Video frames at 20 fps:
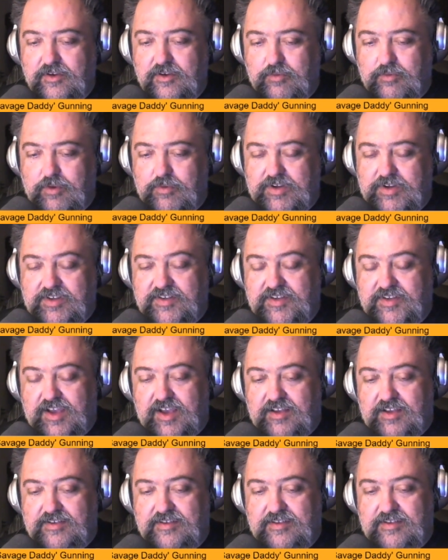where we
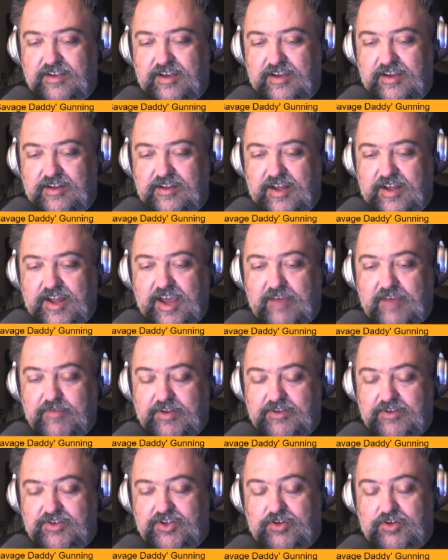discussed not
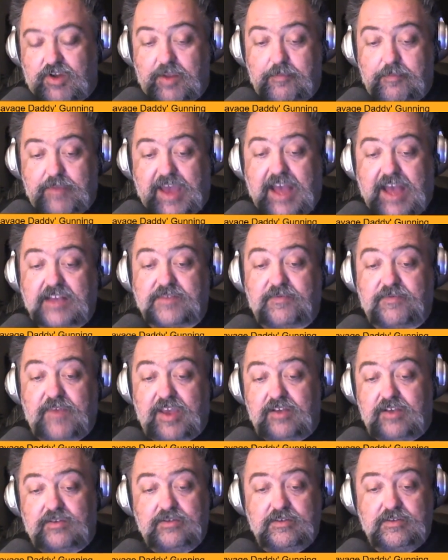having straight
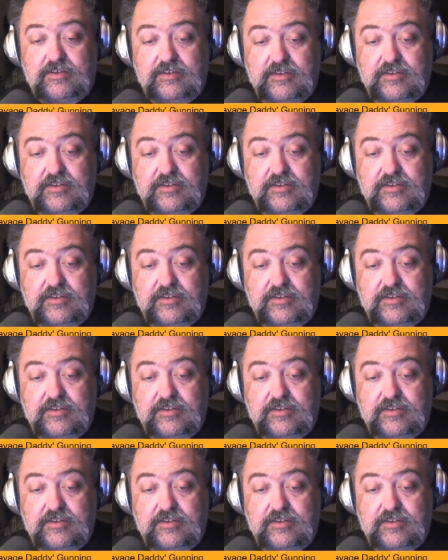pass-fail